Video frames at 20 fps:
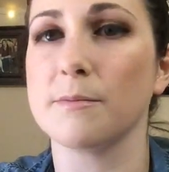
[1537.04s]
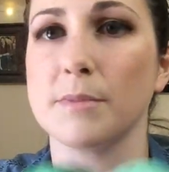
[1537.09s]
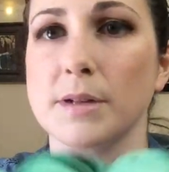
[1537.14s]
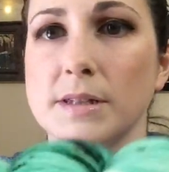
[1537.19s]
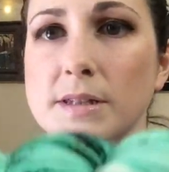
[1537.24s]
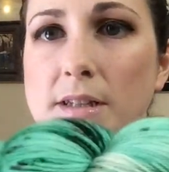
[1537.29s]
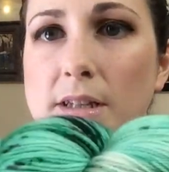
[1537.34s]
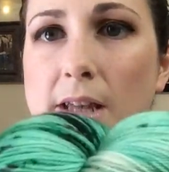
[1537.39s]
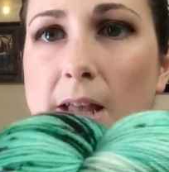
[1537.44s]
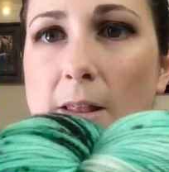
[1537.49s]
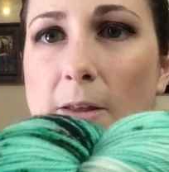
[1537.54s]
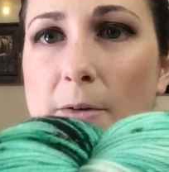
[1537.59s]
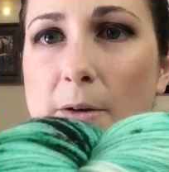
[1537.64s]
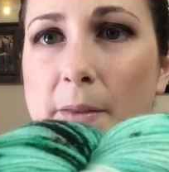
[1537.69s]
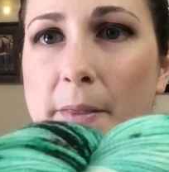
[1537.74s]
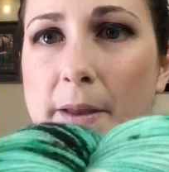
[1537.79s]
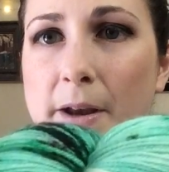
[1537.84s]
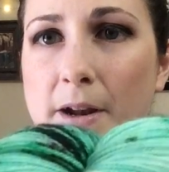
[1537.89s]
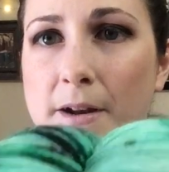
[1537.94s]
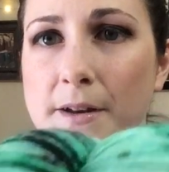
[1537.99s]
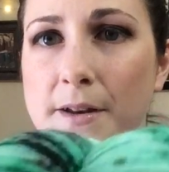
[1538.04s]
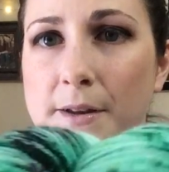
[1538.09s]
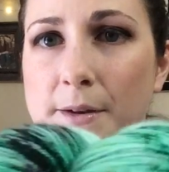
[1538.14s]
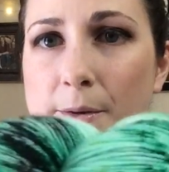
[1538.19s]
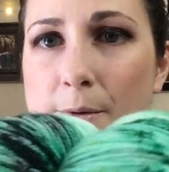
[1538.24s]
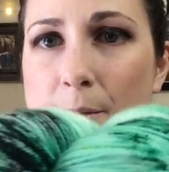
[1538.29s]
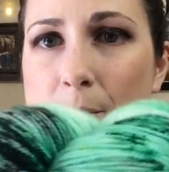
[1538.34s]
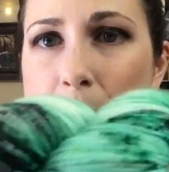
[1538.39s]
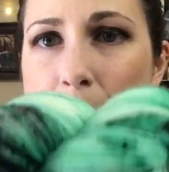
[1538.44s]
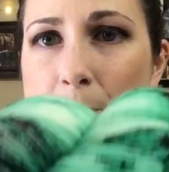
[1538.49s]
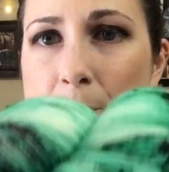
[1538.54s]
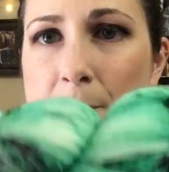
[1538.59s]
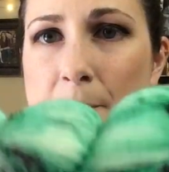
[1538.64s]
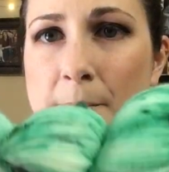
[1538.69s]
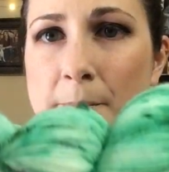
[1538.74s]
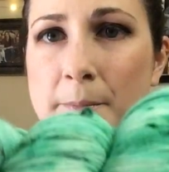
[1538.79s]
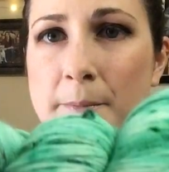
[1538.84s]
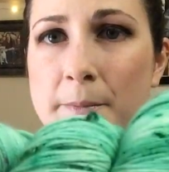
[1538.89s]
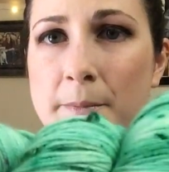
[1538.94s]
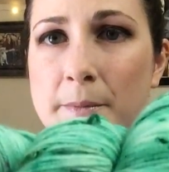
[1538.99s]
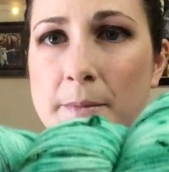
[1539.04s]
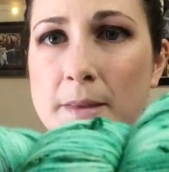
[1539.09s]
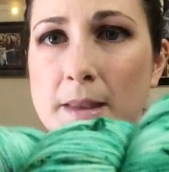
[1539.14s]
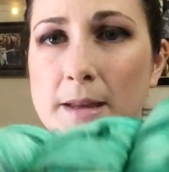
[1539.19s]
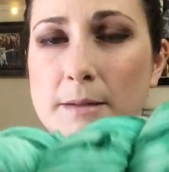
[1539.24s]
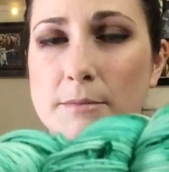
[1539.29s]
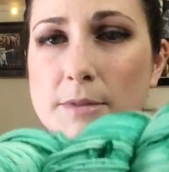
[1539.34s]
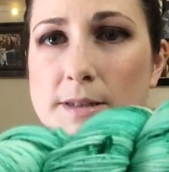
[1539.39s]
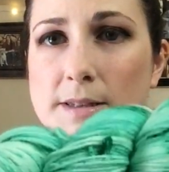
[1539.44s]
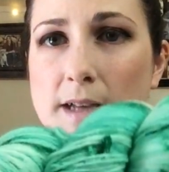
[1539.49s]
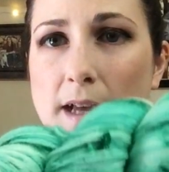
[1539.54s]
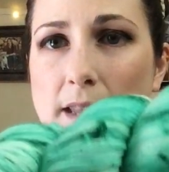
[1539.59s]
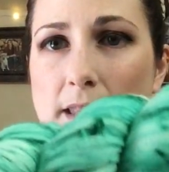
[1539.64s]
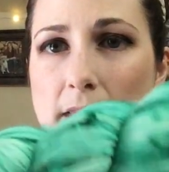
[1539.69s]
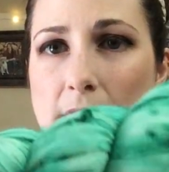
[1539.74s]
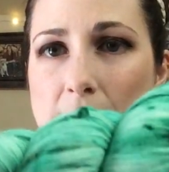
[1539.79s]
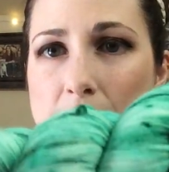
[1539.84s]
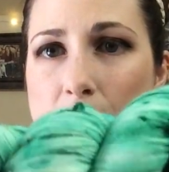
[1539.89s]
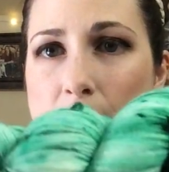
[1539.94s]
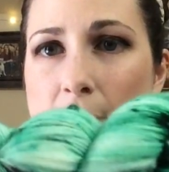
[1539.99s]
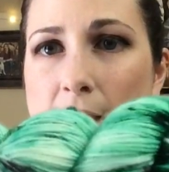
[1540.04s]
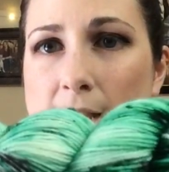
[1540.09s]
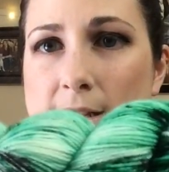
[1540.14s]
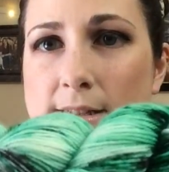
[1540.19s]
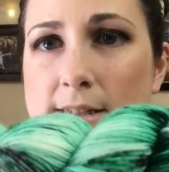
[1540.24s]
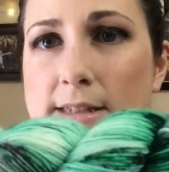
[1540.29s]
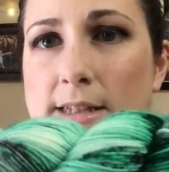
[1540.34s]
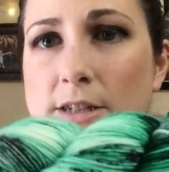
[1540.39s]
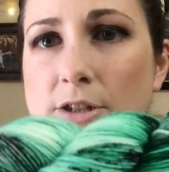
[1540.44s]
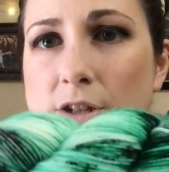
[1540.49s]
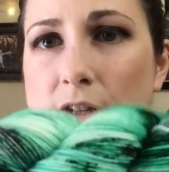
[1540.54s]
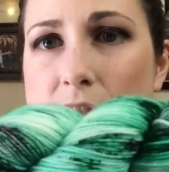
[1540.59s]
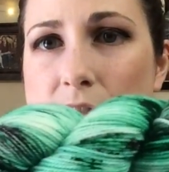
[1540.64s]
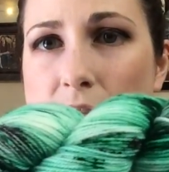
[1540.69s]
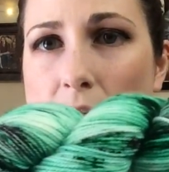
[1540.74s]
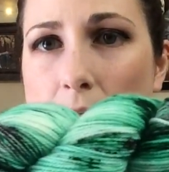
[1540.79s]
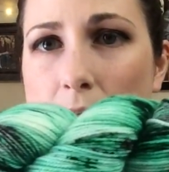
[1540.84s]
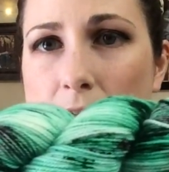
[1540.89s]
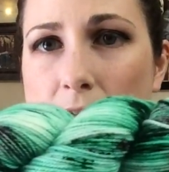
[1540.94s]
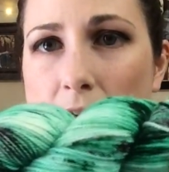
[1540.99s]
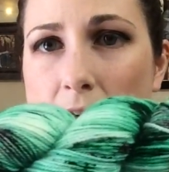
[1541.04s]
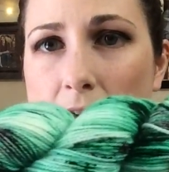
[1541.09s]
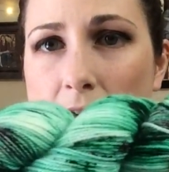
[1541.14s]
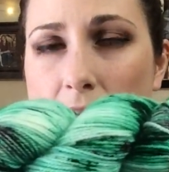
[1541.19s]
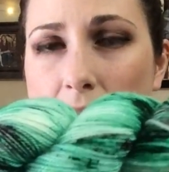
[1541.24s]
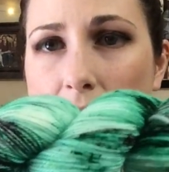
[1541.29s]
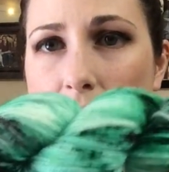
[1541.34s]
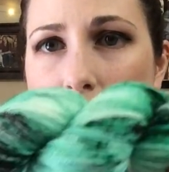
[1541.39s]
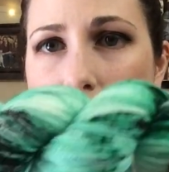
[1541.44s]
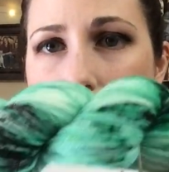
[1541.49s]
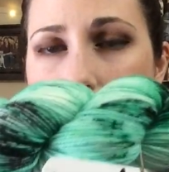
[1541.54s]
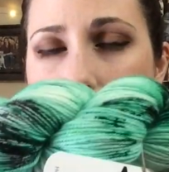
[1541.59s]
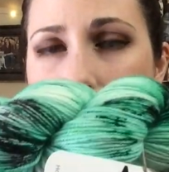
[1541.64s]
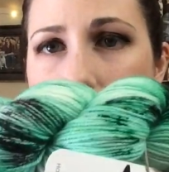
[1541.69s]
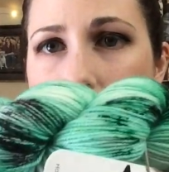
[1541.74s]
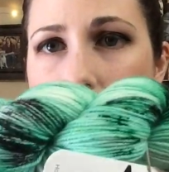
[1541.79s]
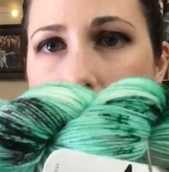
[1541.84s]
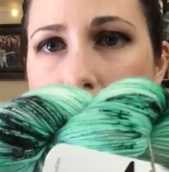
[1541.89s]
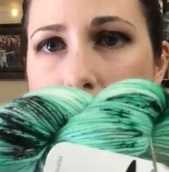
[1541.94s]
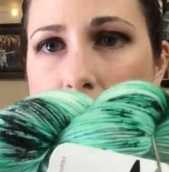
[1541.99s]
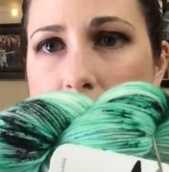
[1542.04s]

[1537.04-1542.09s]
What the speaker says: Bits of yellow in there too. It's got a lot of grays. It's actually a dark, dark gray.